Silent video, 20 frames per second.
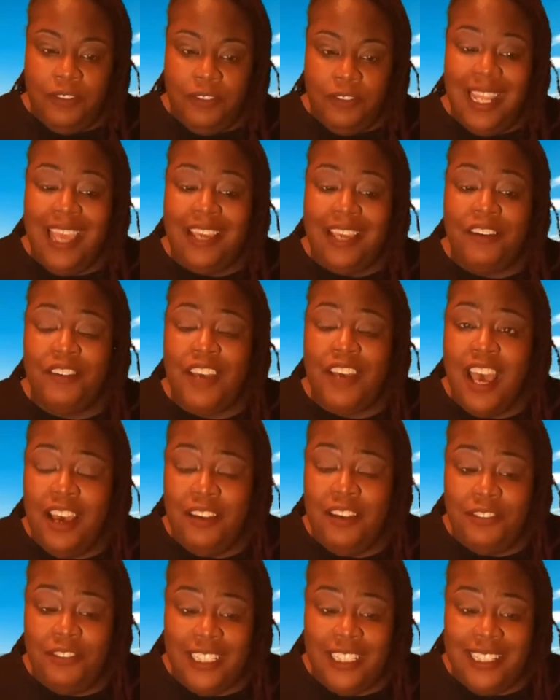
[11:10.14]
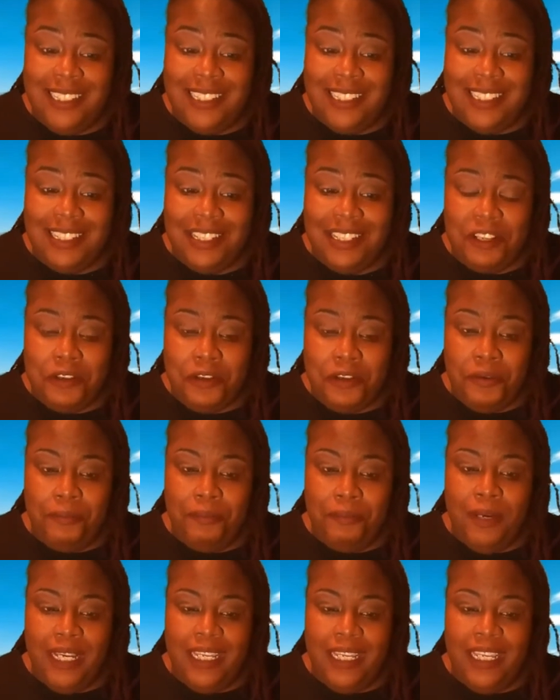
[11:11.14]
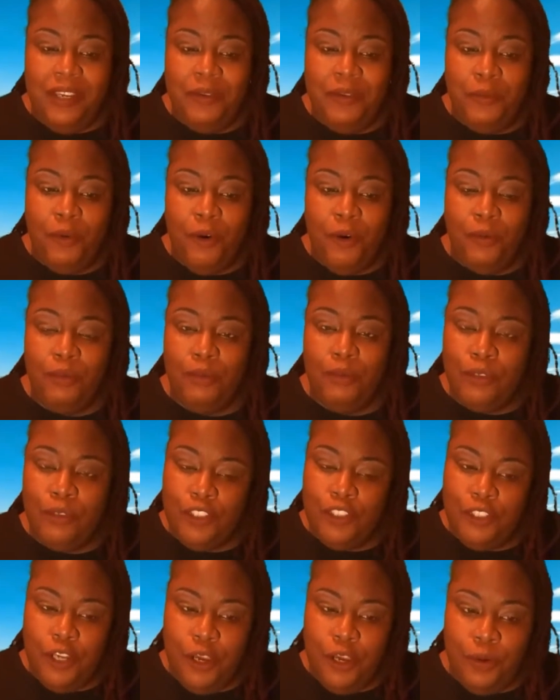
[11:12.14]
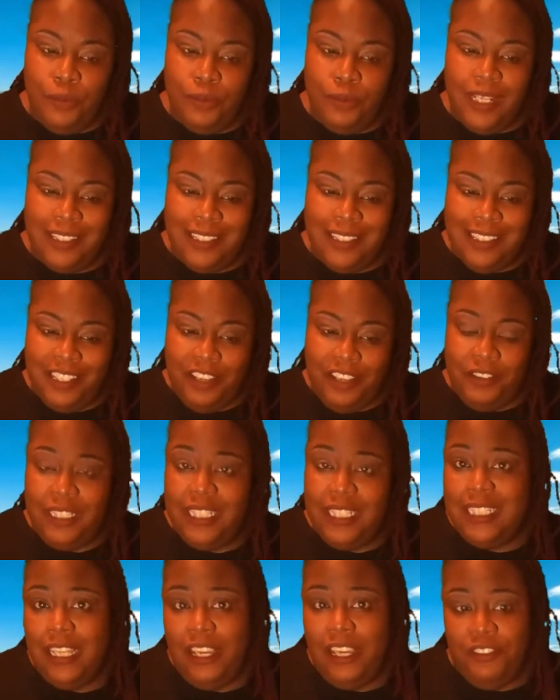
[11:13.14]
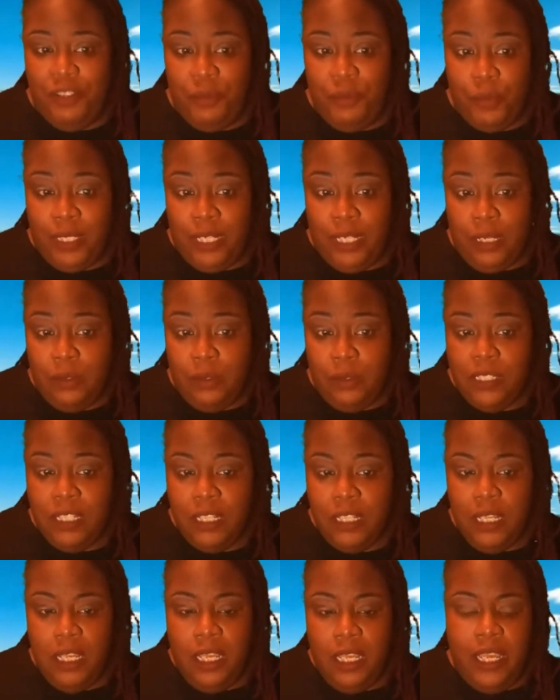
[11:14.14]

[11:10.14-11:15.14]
lack of confidence, but it won't show necessarily to everyone else.